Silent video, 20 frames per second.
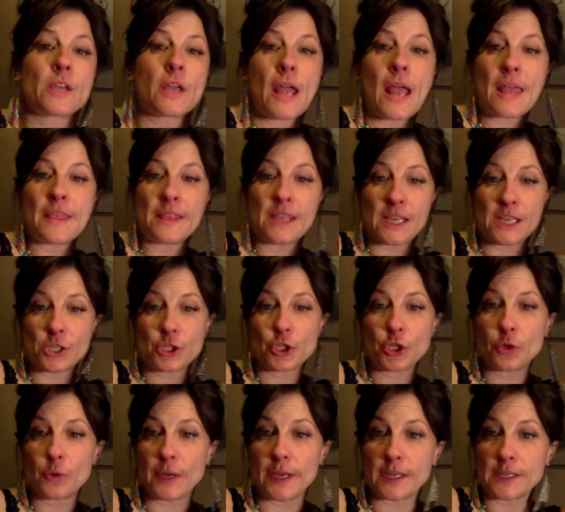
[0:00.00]
And the
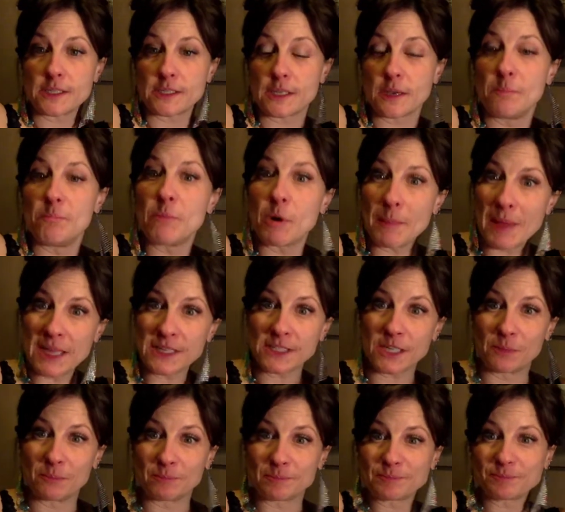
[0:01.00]
issue is
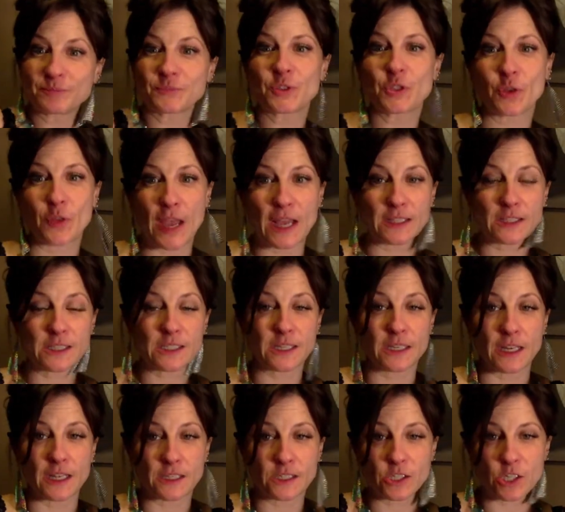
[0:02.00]
momentum. So that's
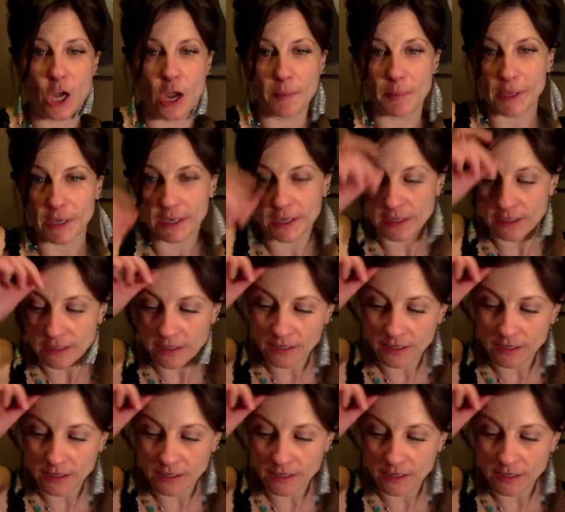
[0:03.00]
today's topic.